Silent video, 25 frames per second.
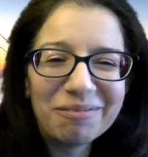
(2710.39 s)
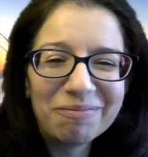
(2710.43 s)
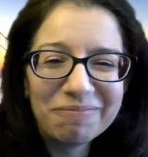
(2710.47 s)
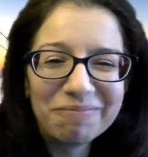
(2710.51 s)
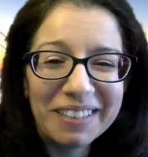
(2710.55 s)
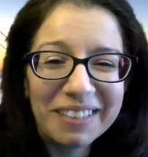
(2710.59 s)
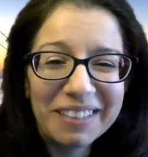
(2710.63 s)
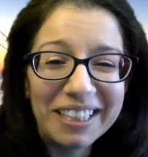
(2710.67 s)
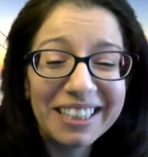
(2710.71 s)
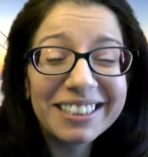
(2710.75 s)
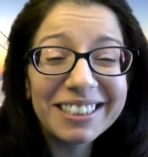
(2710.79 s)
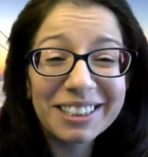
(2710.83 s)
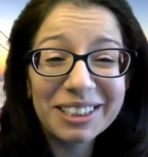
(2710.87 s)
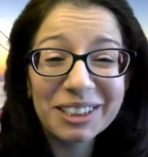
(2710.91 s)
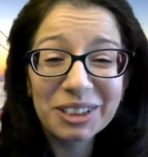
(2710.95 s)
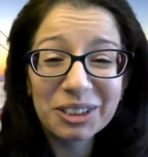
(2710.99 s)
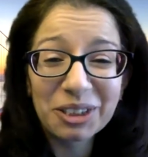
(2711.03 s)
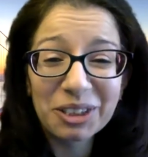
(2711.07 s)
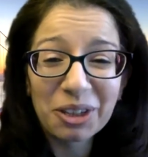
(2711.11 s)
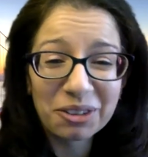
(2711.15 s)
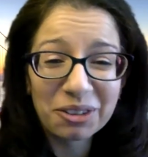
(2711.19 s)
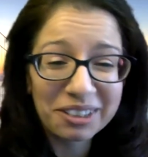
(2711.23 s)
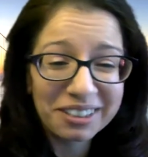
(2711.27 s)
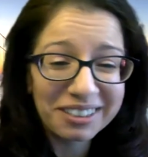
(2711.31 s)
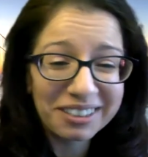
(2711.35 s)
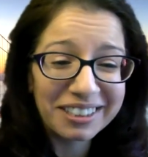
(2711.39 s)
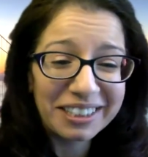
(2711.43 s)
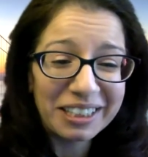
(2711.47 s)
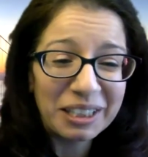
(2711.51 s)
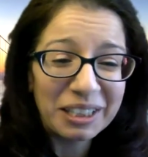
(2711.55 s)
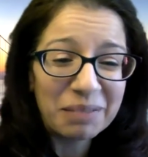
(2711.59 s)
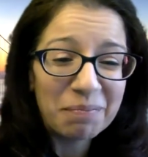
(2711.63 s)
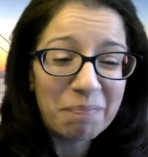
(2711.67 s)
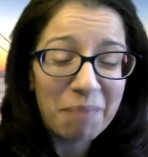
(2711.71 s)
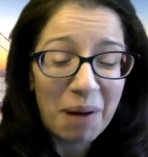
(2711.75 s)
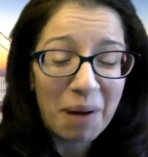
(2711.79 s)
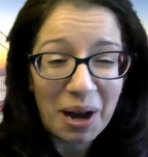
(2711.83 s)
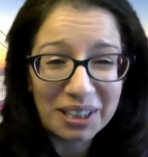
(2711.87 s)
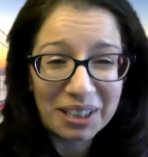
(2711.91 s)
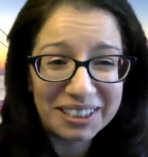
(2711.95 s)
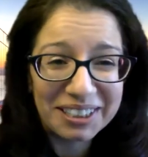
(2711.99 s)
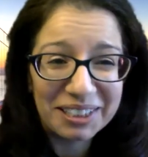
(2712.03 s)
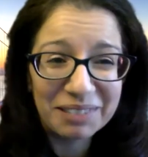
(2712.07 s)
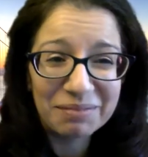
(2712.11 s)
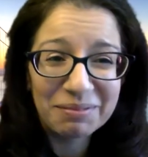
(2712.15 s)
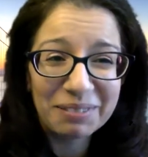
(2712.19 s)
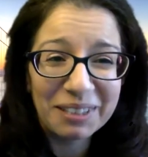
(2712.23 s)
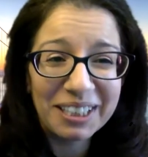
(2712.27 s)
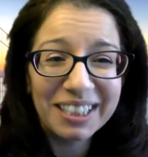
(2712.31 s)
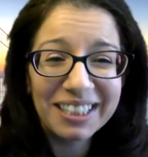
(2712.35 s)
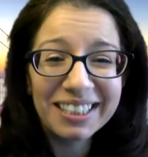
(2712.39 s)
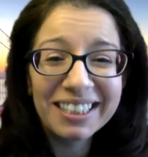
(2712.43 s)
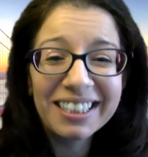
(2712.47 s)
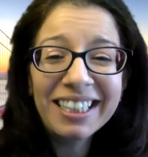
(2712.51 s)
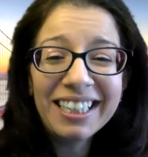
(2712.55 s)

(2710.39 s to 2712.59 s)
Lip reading: It's totally possible.